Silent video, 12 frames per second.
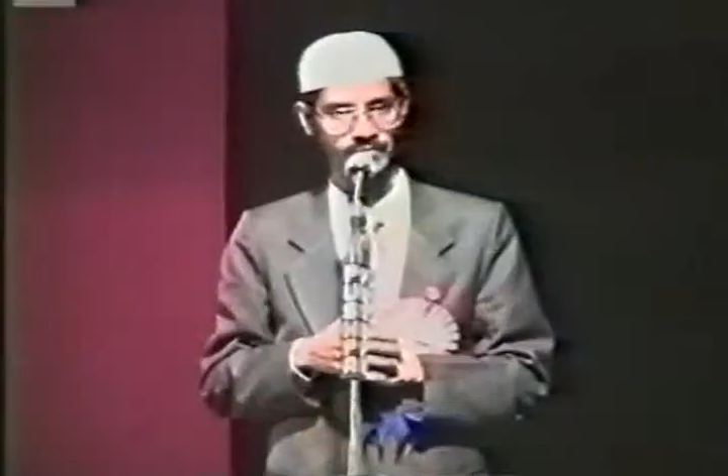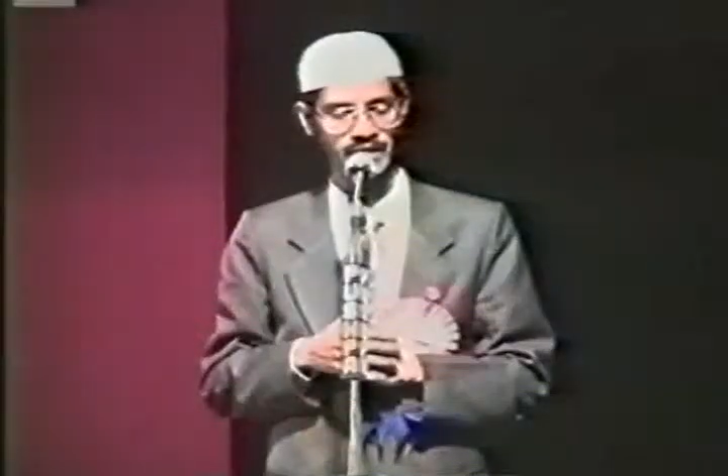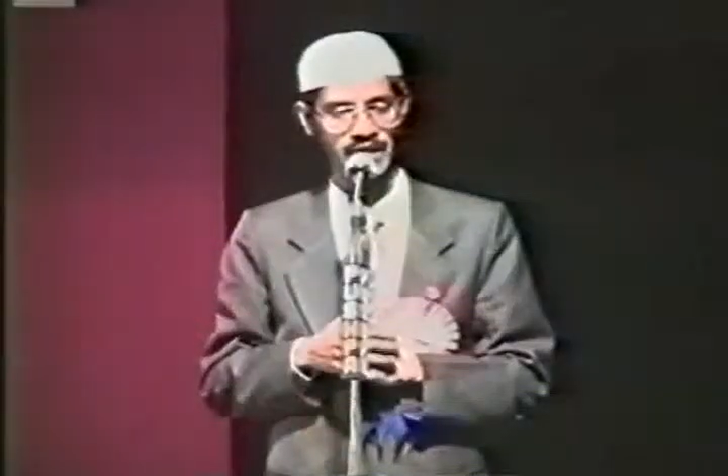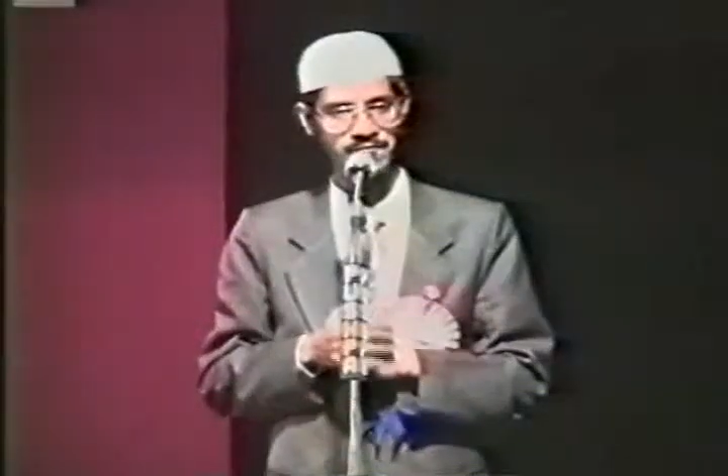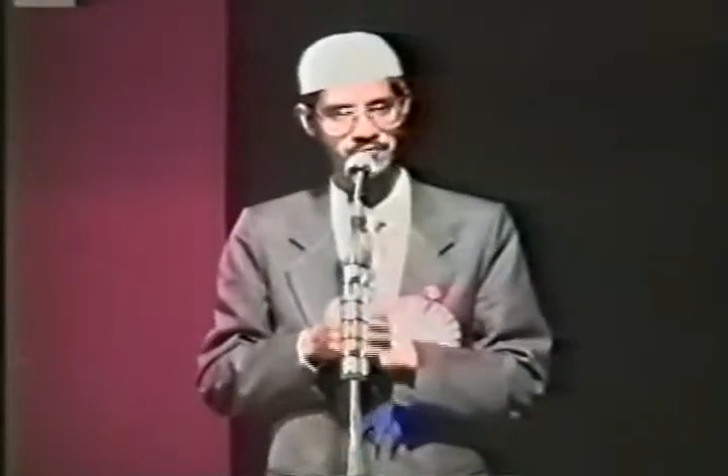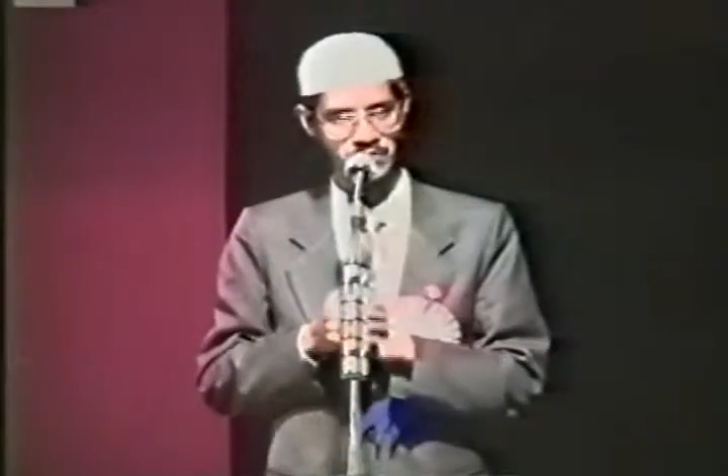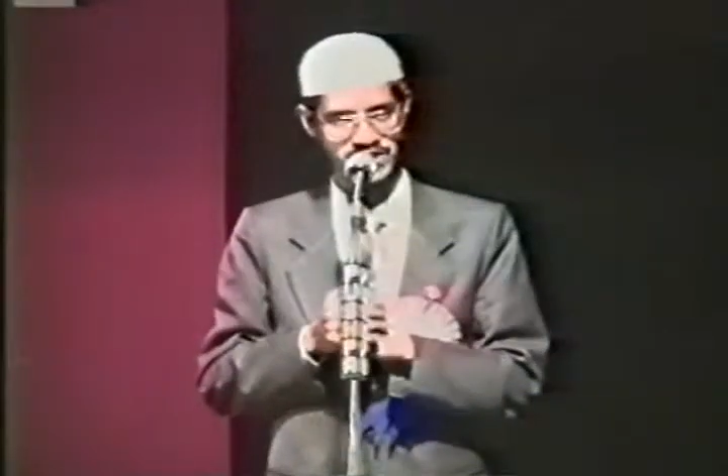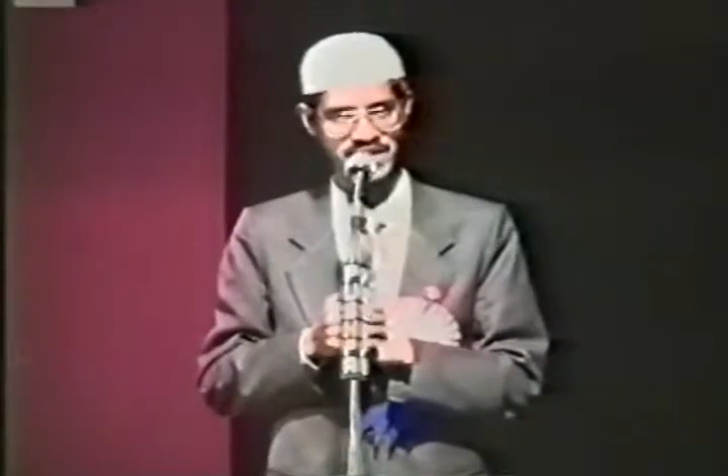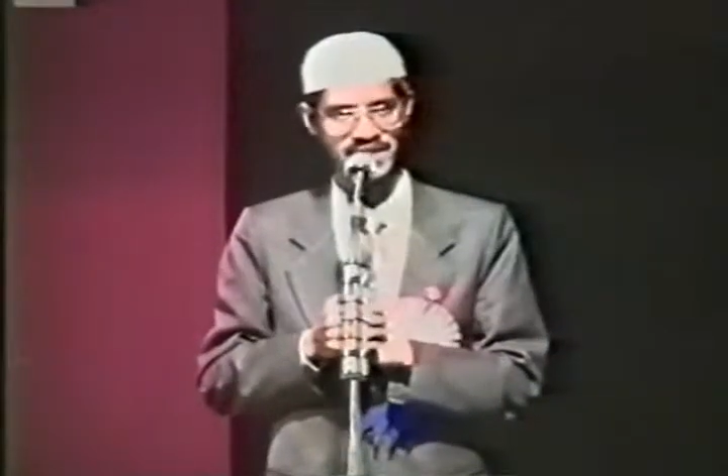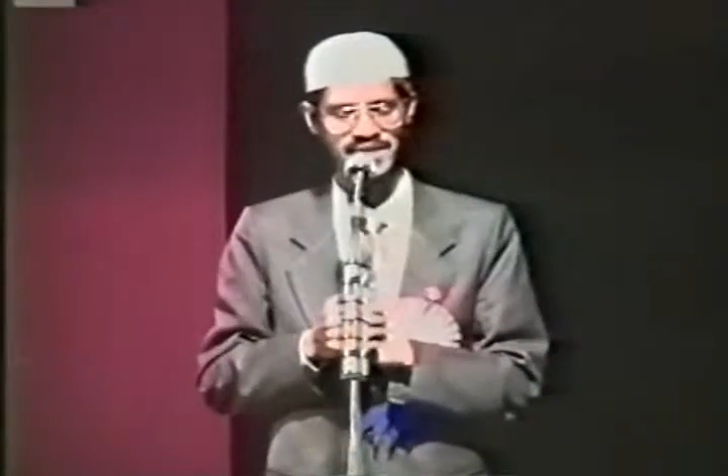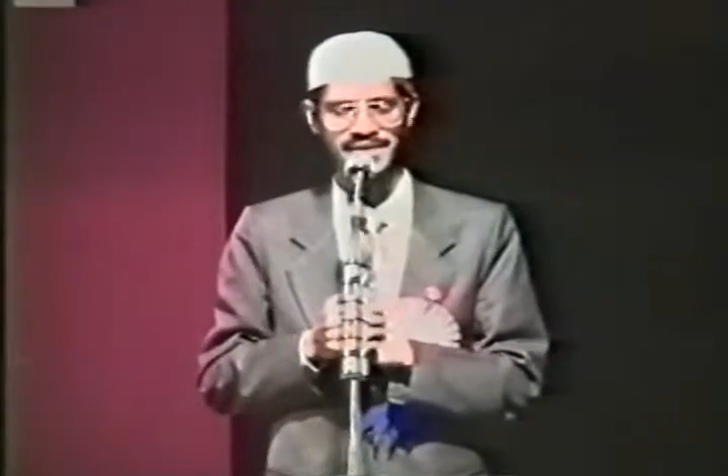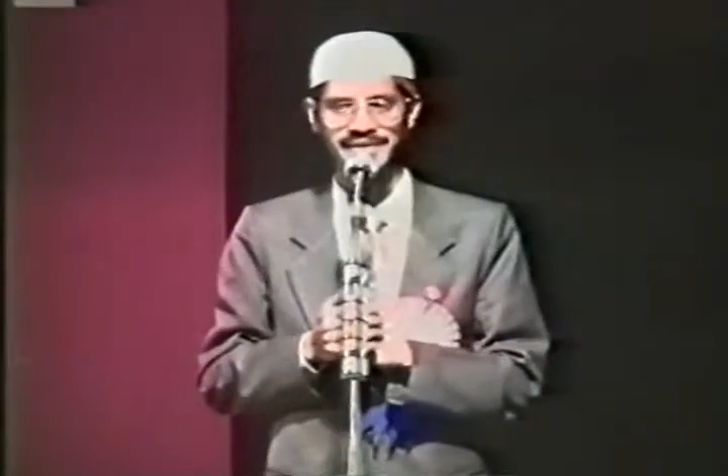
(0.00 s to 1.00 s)
If you
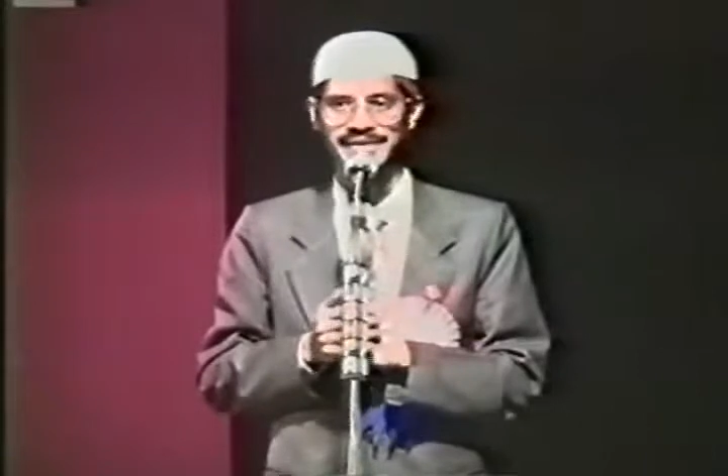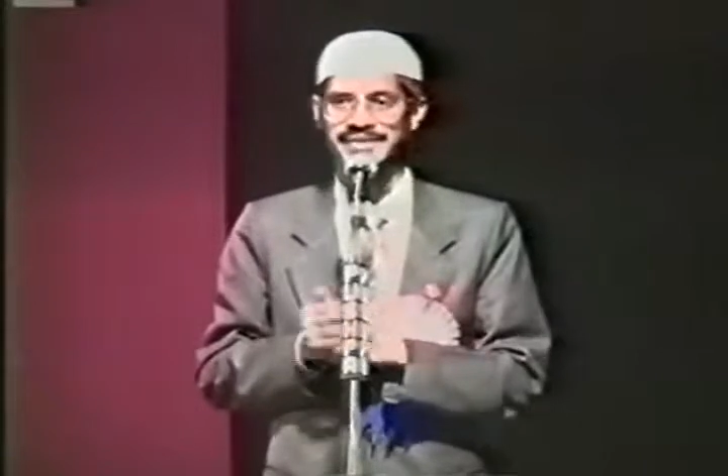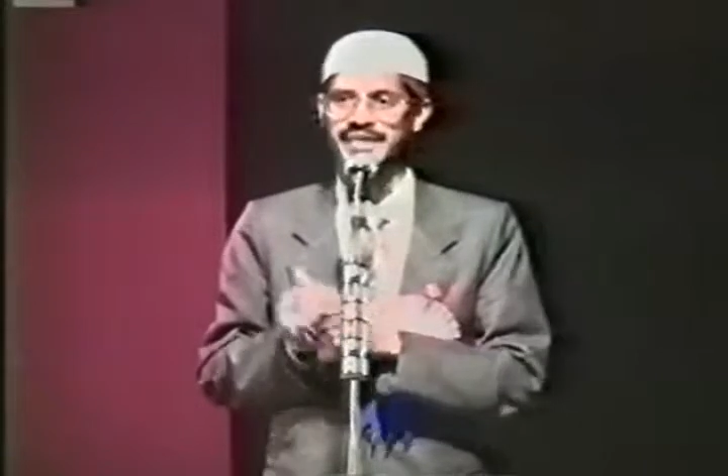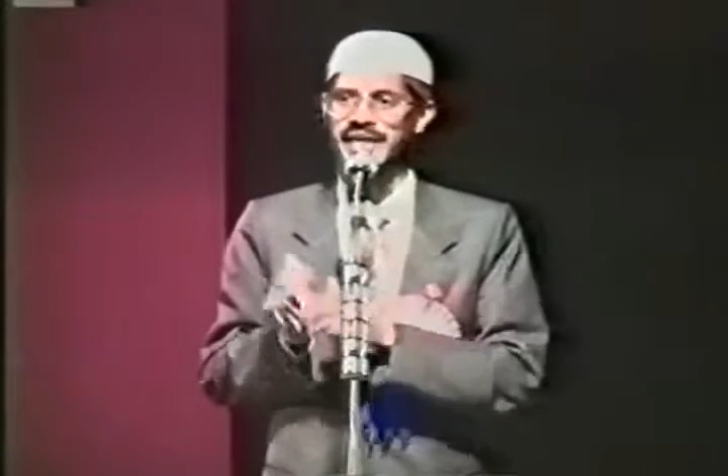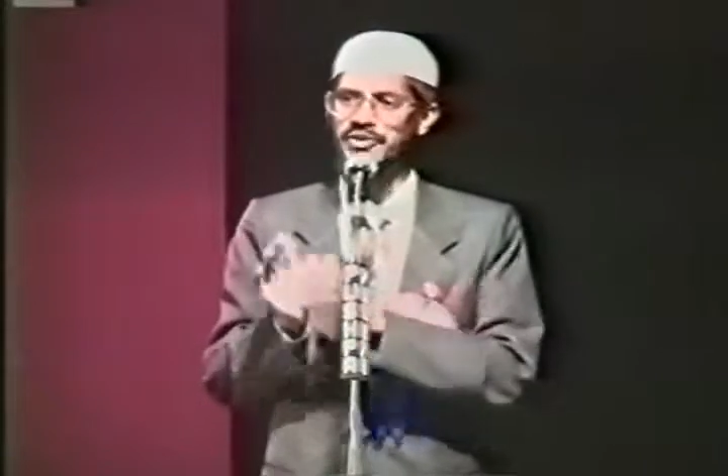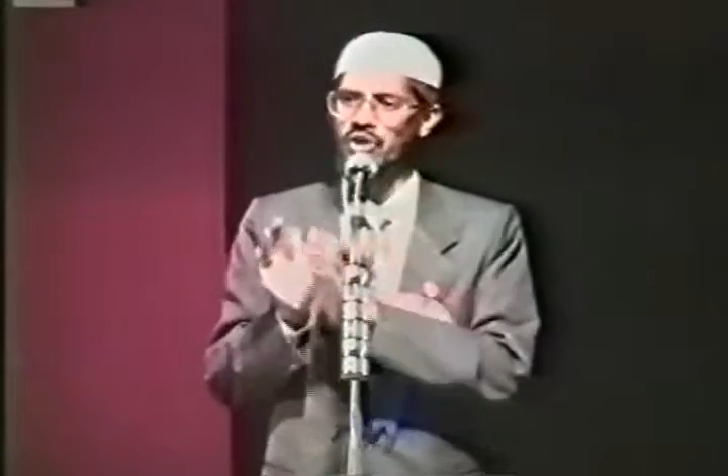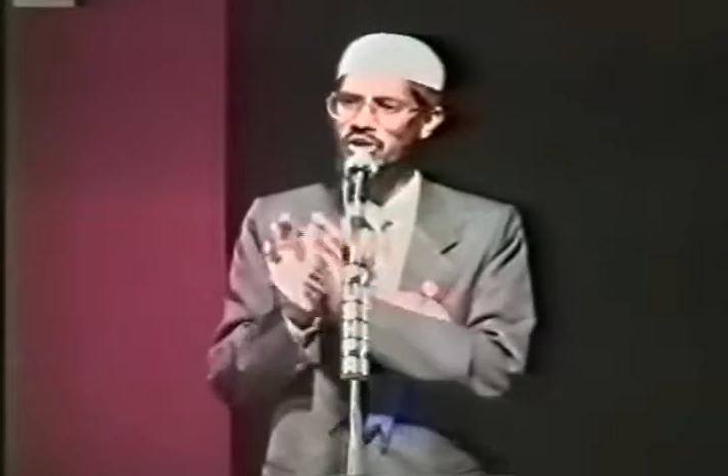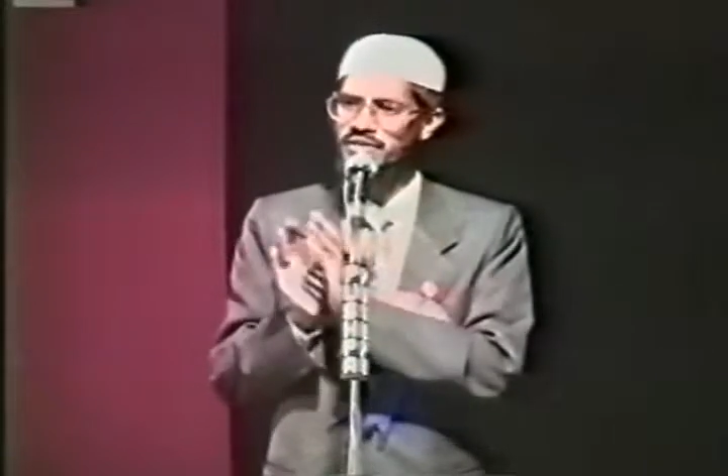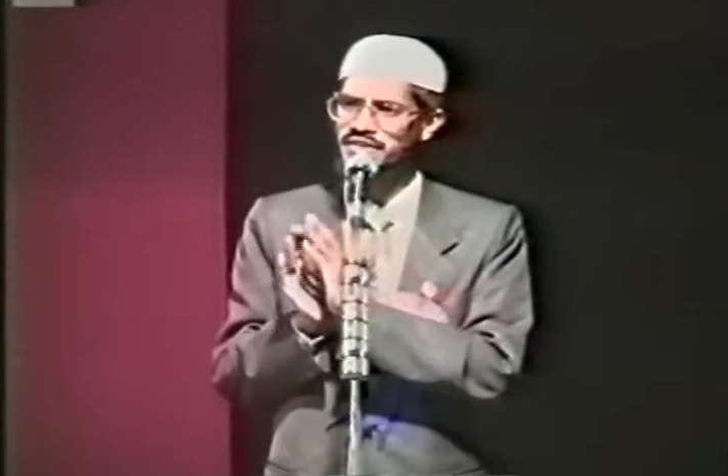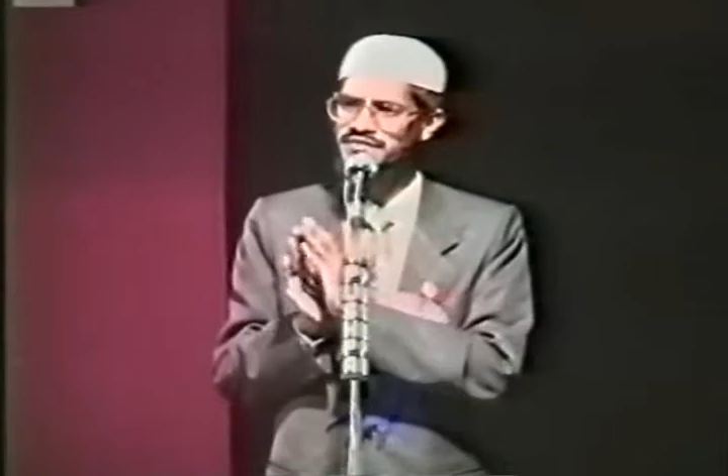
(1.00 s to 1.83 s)
say that Dr.